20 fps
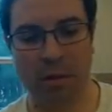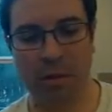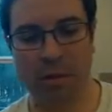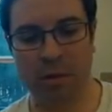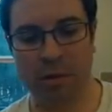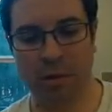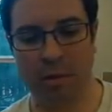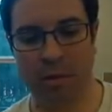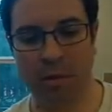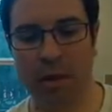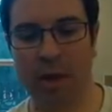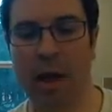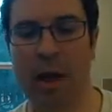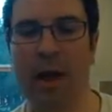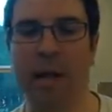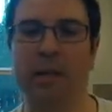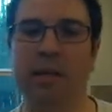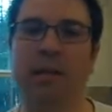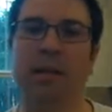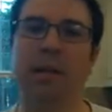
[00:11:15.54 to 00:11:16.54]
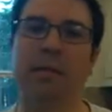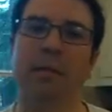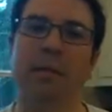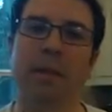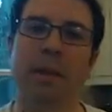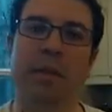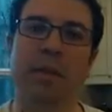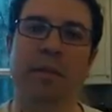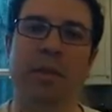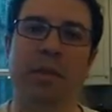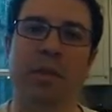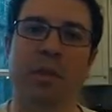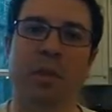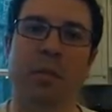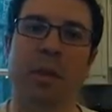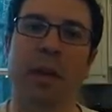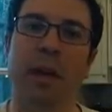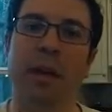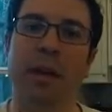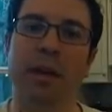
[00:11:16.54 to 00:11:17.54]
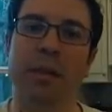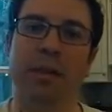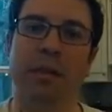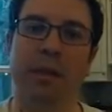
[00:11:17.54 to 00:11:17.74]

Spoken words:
to the guys that fish the bay,